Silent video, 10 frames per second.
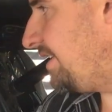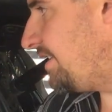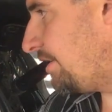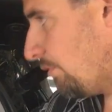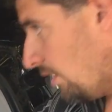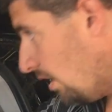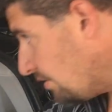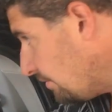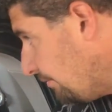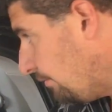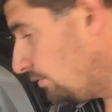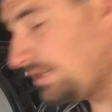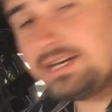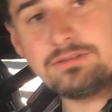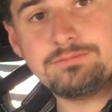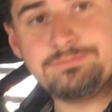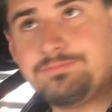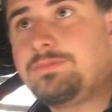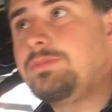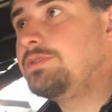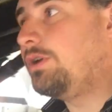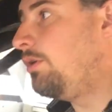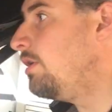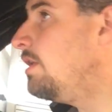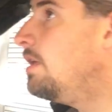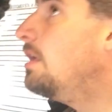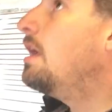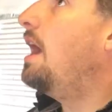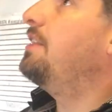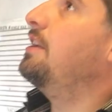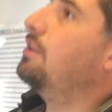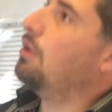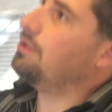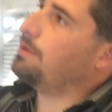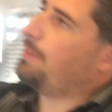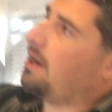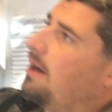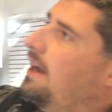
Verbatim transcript: seats here will also fold down. So, and then to close your power